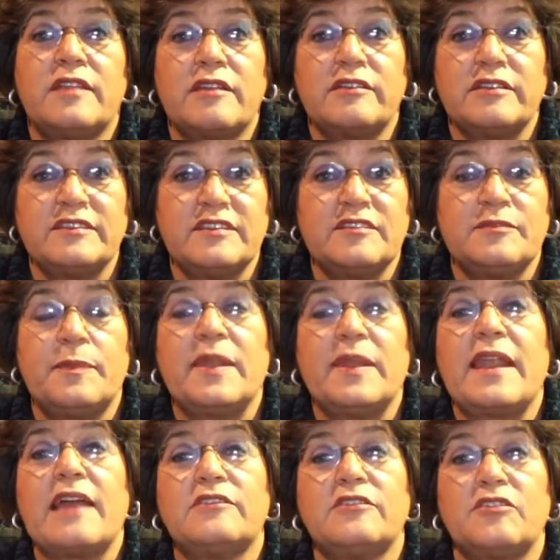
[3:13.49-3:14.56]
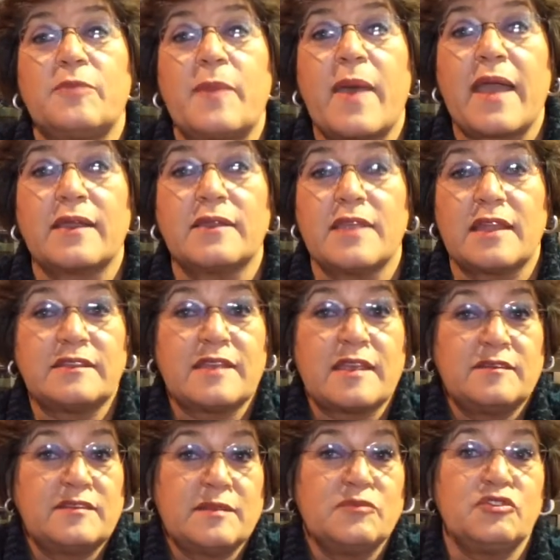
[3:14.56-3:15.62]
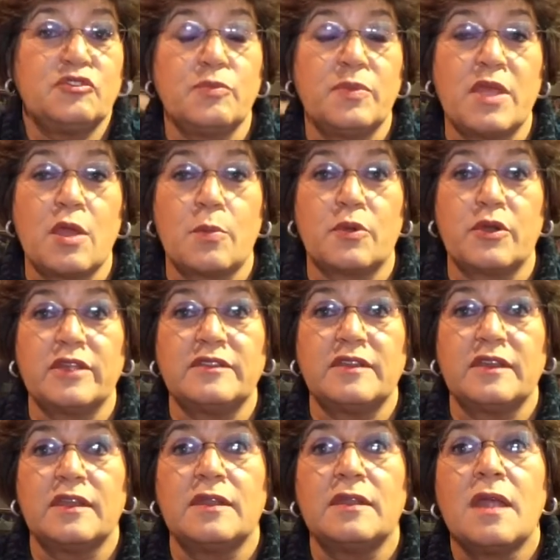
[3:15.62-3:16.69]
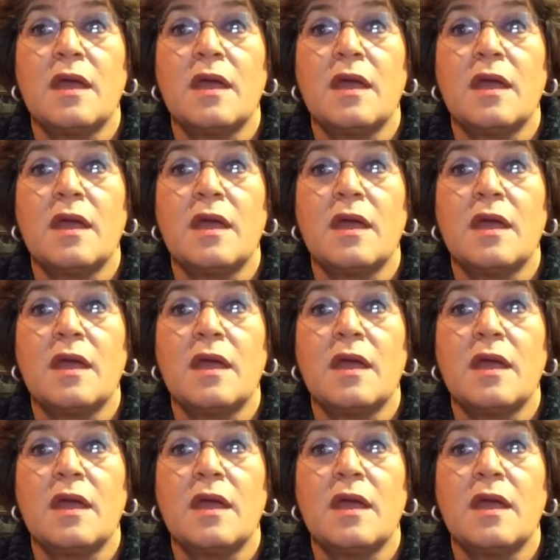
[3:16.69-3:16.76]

there is this Pilatus bank that seems to be operating